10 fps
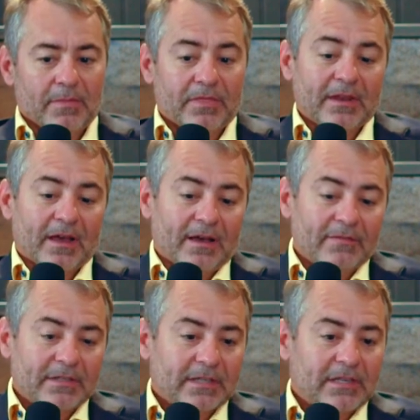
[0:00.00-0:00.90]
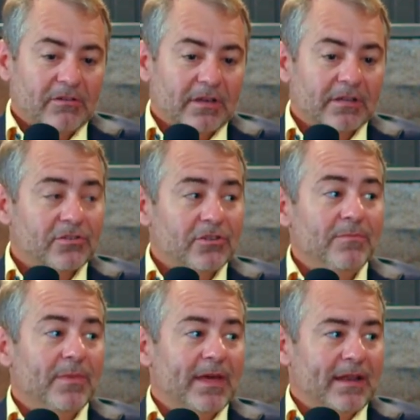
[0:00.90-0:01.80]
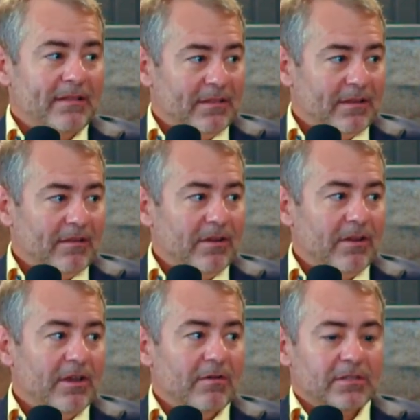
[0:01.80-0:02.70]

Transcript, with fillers: but then obviously you consume that the longer you go.